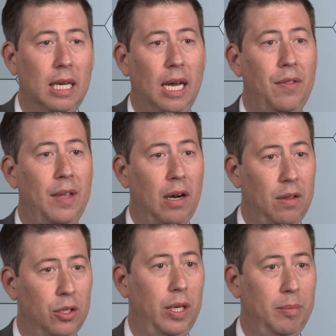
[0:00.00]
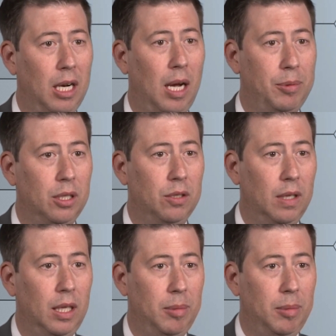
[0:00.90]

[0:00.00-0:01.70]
And there, the treatment options really